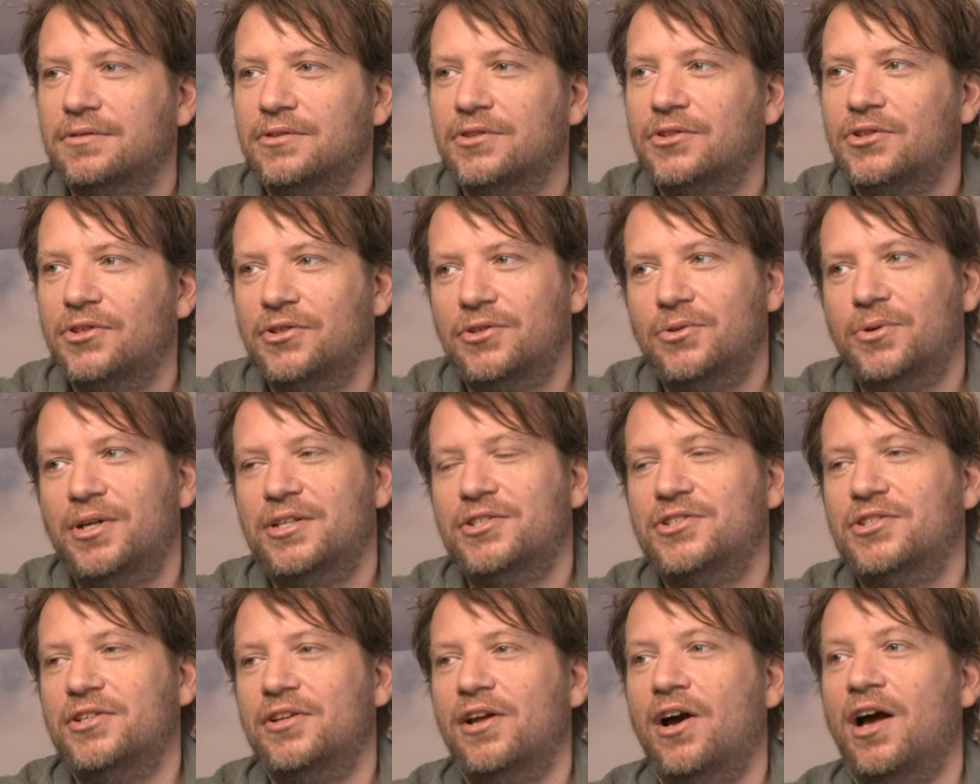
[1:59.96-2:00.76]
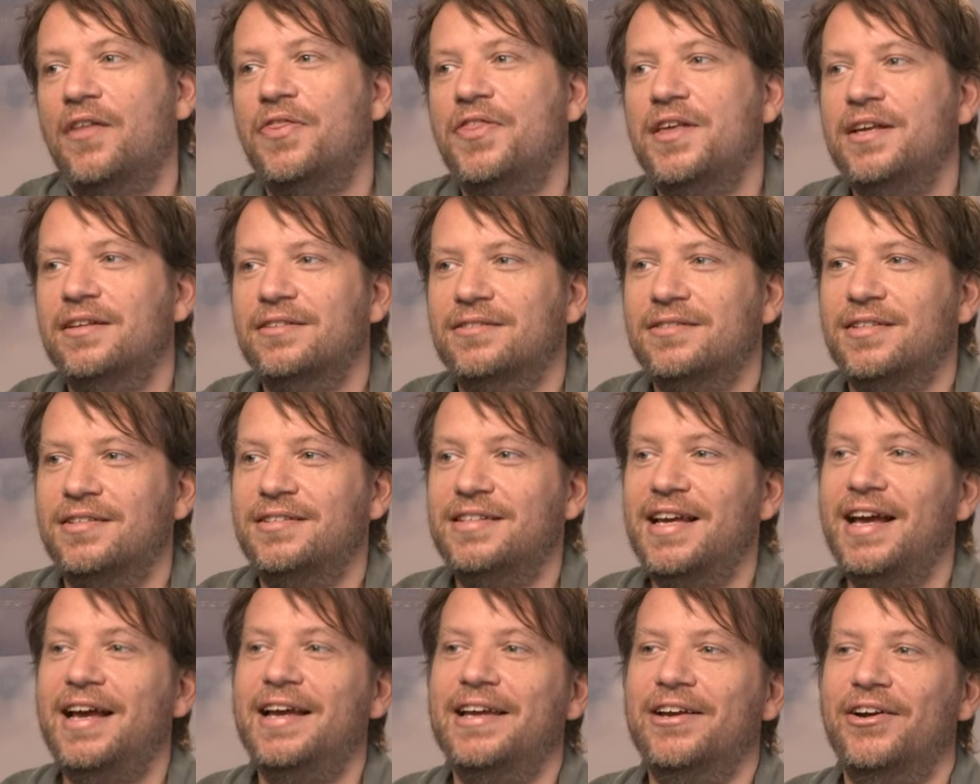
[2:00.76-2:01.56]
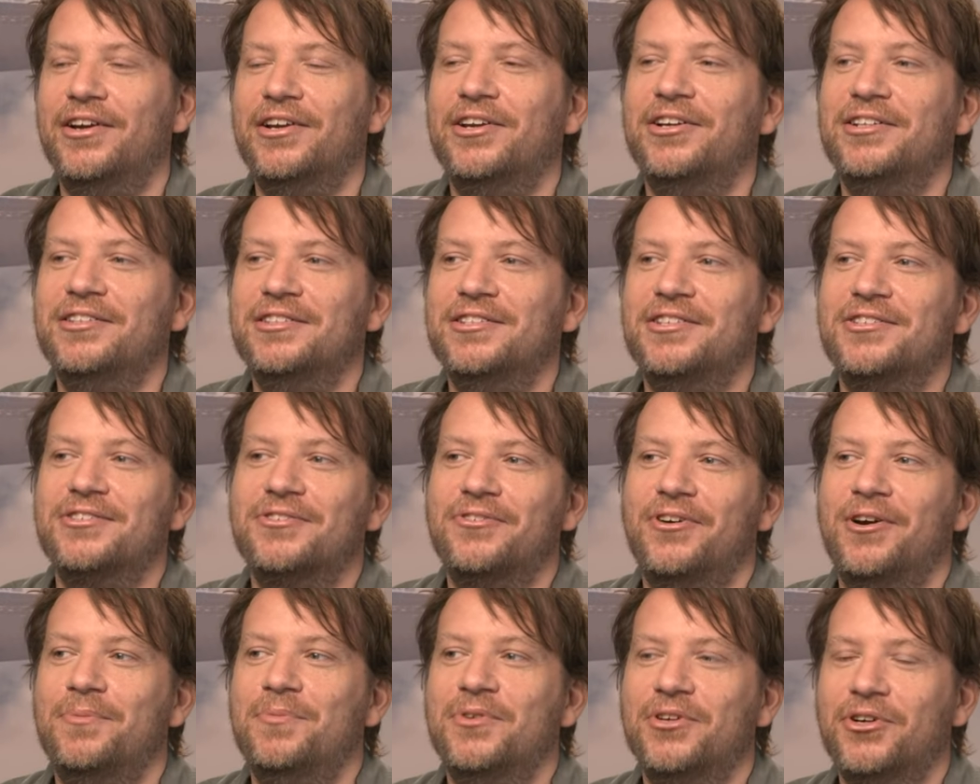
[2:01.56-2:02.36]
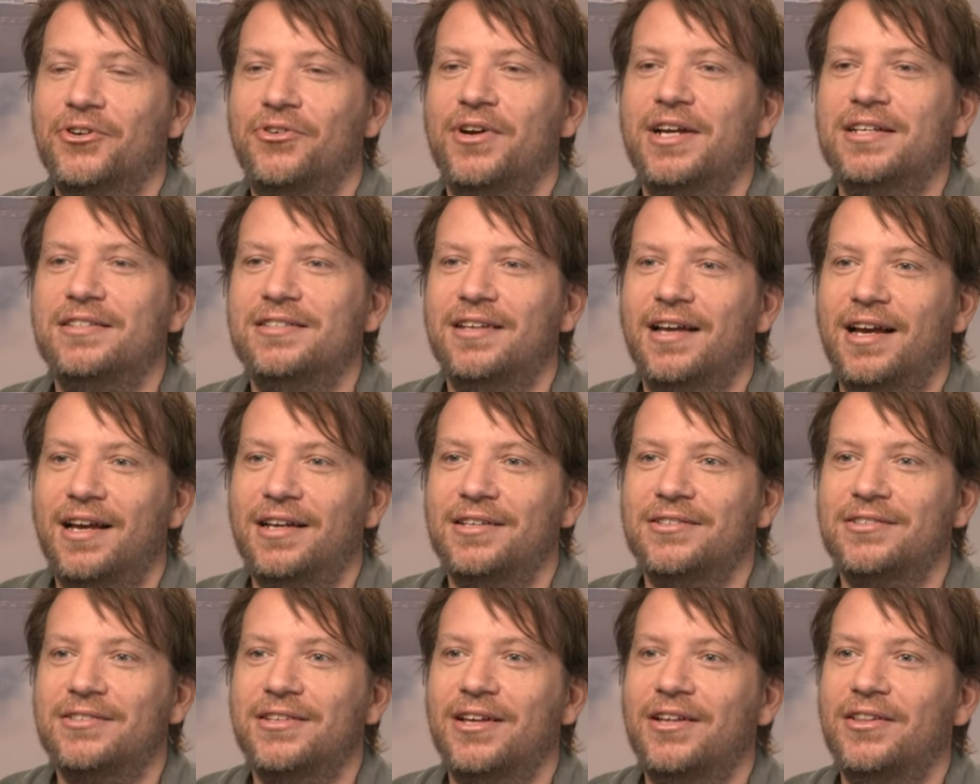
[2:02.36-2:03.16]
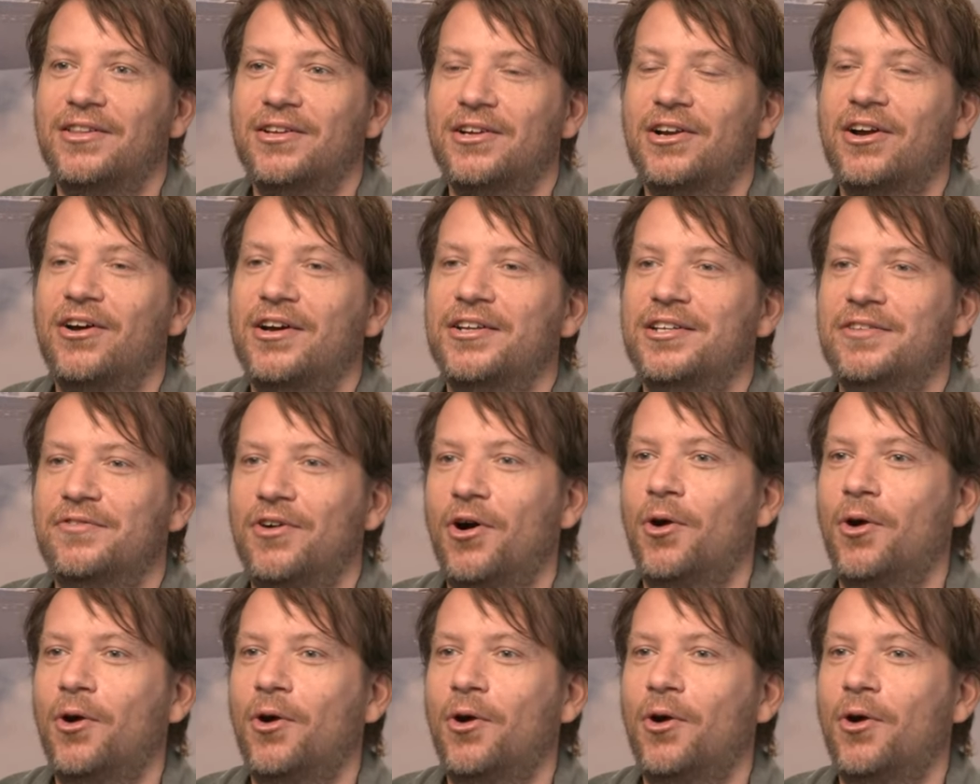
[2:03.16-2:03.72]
It's a good question. I think today I can describe the creator as the kind of